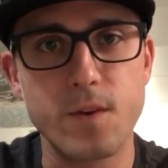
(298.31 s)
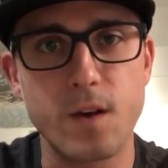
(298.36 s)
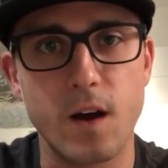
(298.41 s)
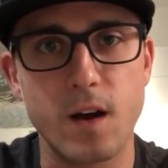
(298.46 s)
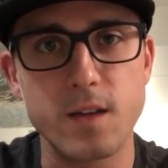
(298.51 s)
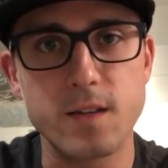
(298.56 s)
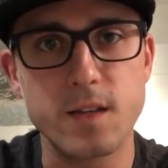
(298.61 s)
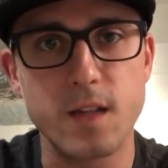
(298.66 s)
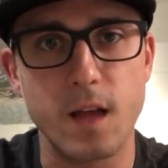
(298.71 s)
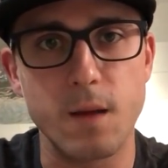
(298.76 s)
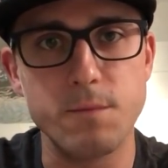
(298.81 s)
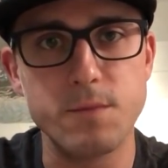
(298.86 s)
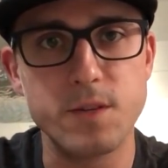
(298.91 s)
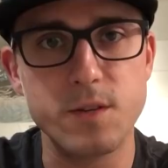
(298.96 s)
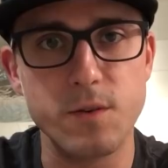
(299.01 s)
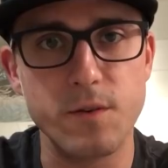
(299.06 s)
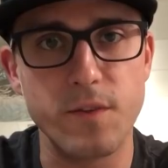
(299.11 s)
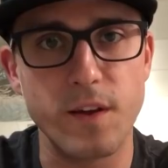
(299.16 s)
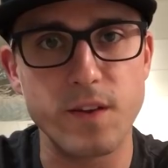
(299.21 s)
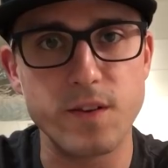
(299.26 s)
cause clubs
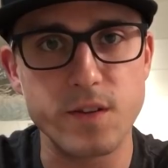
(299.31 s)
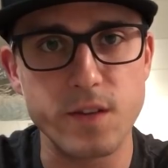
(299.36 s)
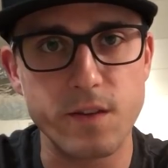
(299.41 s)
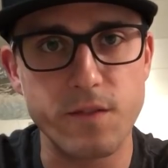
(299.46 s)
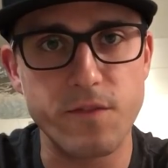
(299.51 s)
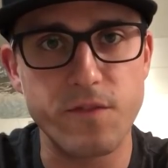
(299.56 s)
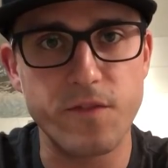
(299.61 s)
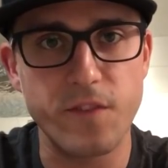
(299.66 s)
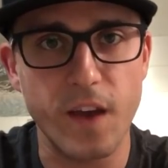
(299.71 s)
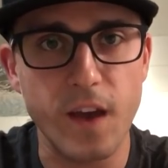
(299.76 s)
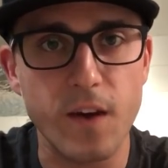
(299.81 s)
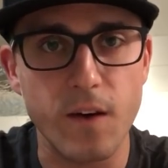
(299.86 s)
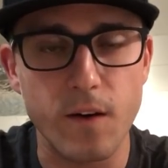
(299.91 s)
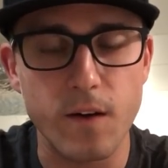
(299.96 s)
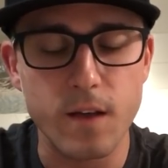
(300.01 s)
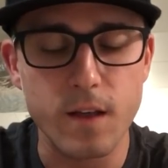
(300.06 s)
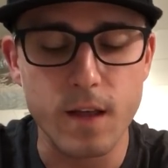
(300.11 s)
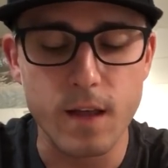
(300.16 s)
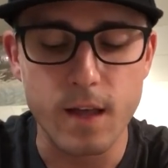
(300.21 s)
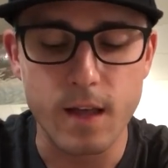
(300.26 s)
to eventually
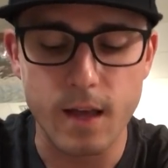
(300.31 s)
fail.